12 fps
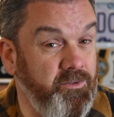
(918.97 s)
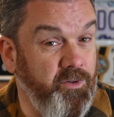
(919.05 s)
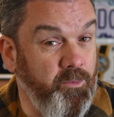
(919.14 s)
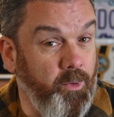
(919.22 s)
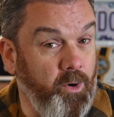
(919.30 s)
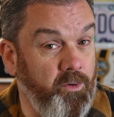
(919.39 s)

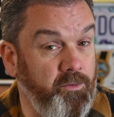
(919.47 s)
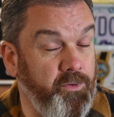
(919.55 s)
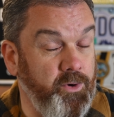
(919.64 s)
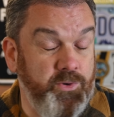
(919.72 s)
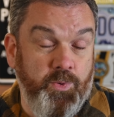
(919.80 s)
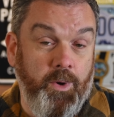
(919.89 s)
from my
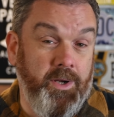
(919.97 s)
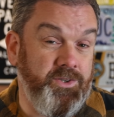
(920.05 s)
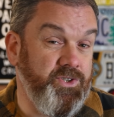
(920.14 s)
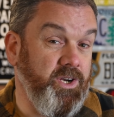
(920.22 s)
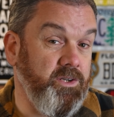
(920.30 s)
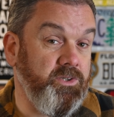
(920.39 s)
reviews where I
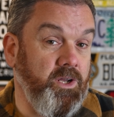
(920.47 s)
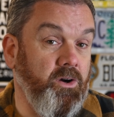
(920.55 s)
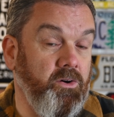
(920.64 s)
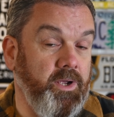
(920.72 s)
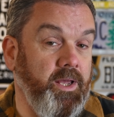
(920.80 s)
just can't